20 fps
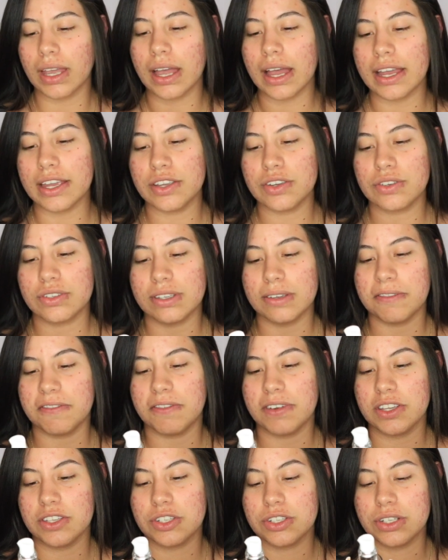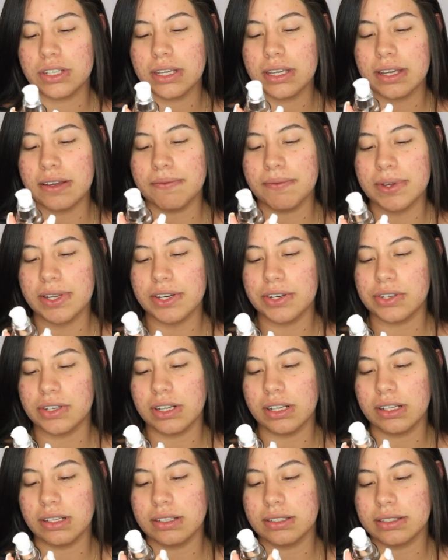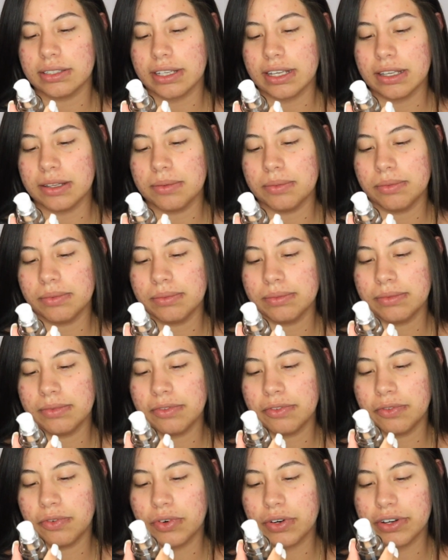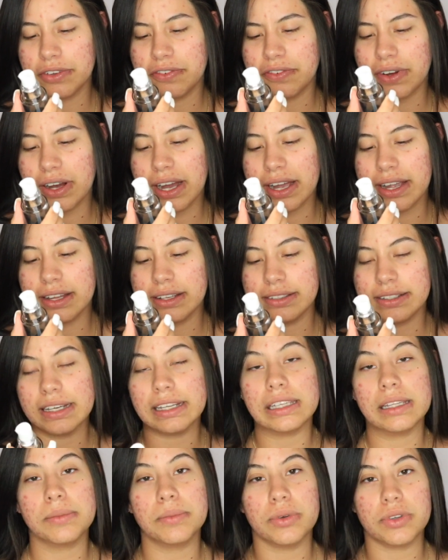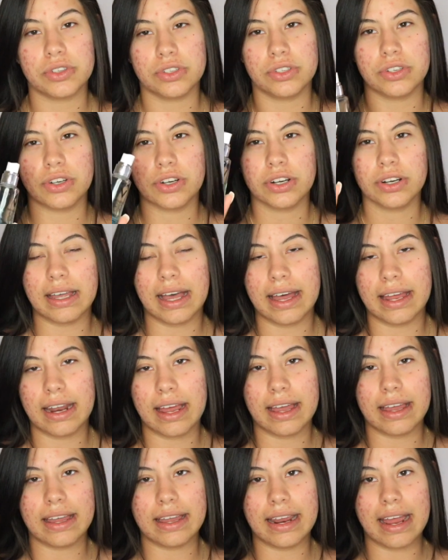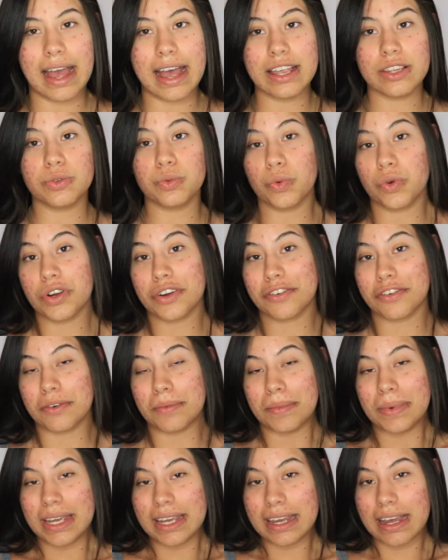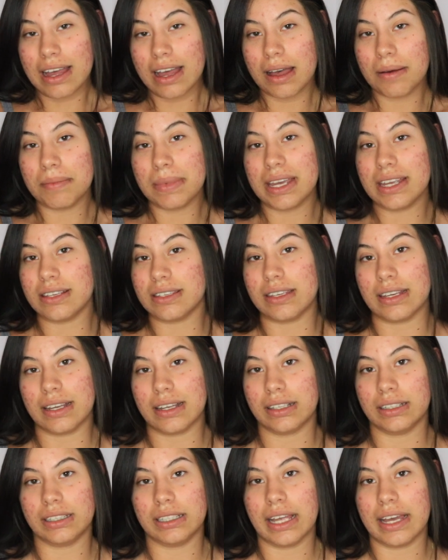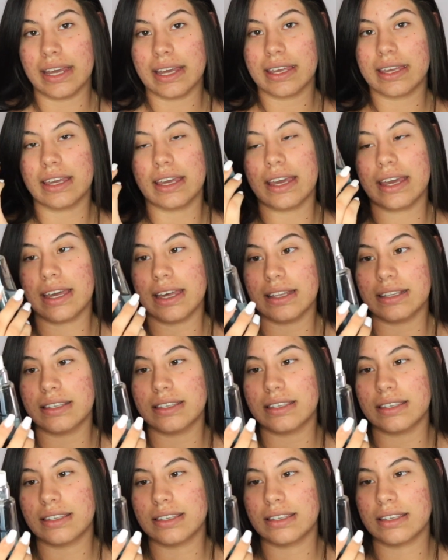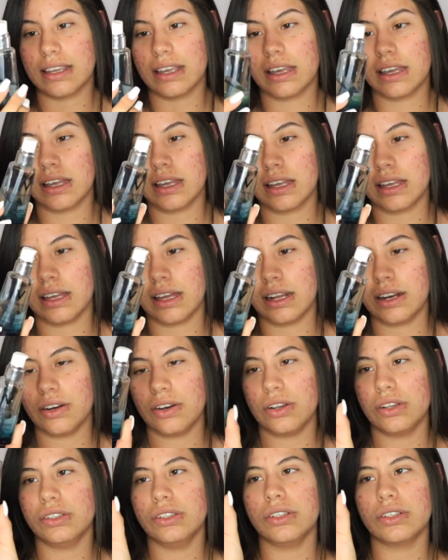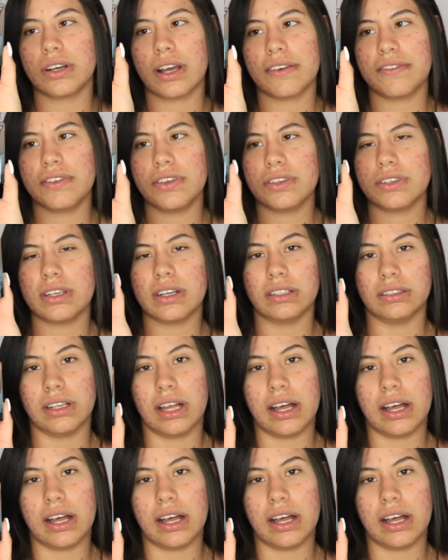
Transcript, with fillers: I use the Vichy Mineral Skin Fortifying Daily Booster. That it has worked for me amazing. Like it's I don't know, look, I'm using a